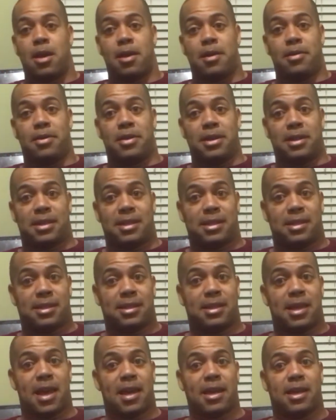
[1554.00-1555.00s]
The
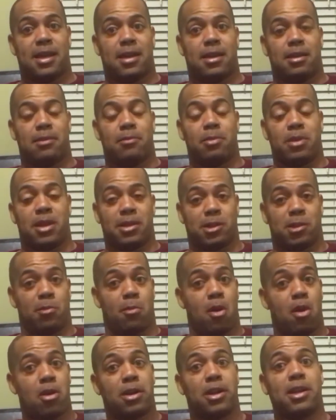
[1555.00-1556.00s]
second, because the
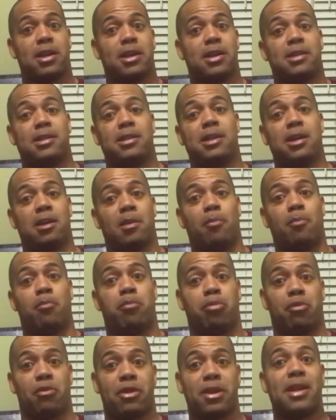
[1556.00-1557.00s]
marketing is going to
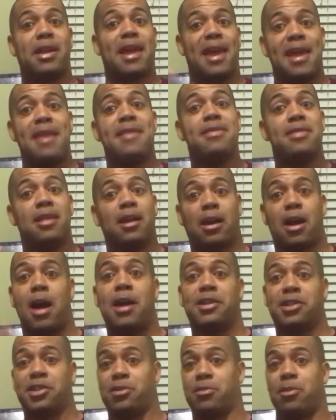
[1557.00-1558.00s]
bring in the
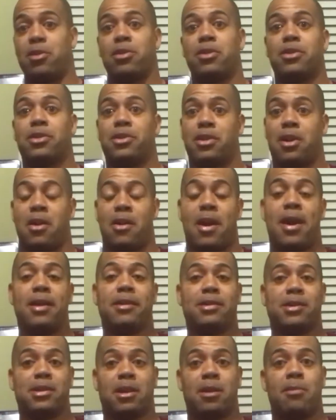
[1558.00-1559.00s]
customers, all right?
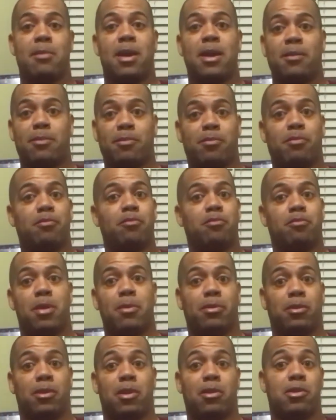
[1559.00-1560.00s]
It's going to make
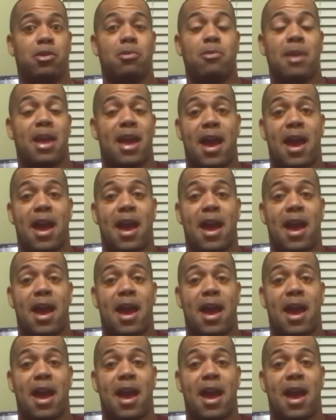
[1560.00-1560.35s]
people know you may